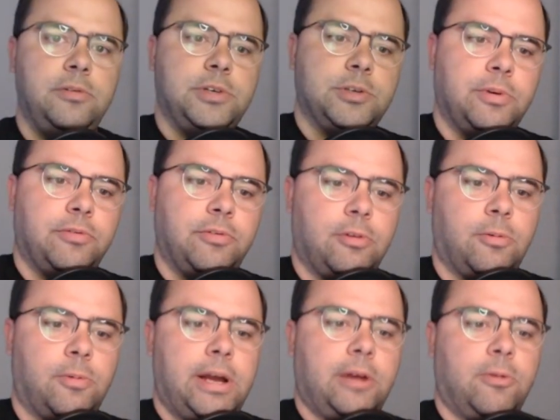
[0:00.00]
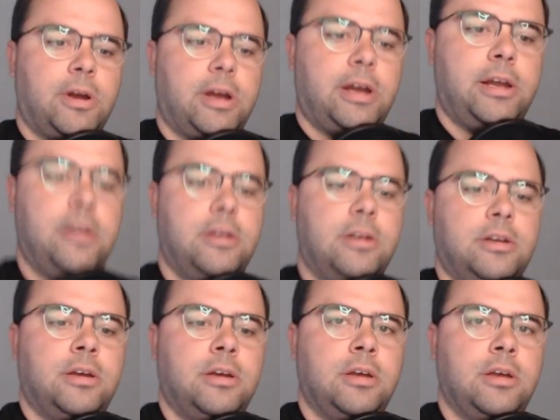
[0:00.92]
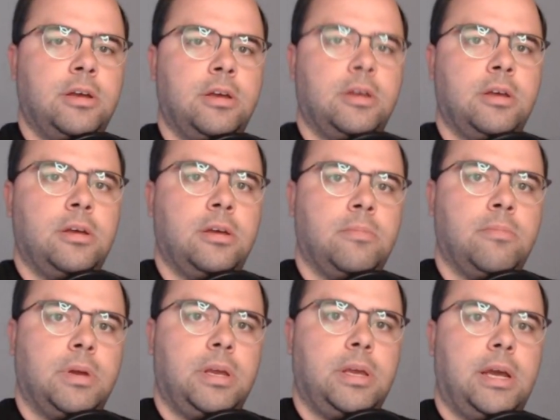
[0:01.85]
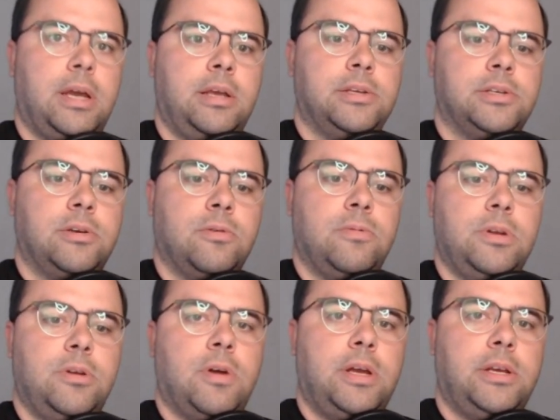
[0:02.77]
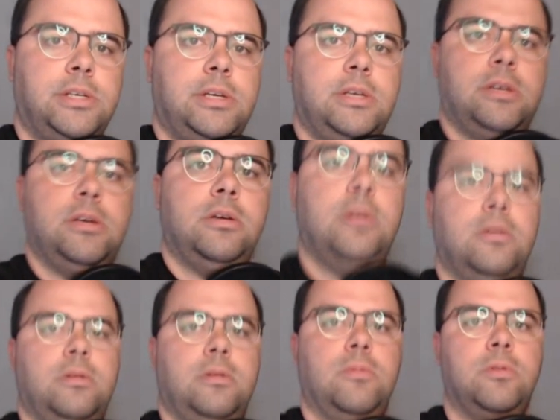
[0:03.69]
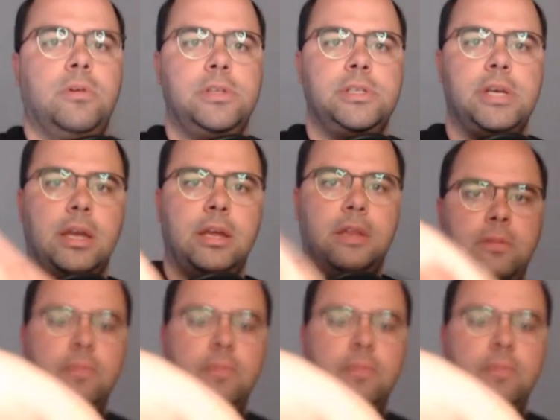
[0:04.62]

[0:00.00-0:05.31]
went for a wild ride. My cat is going crazy. 1 second.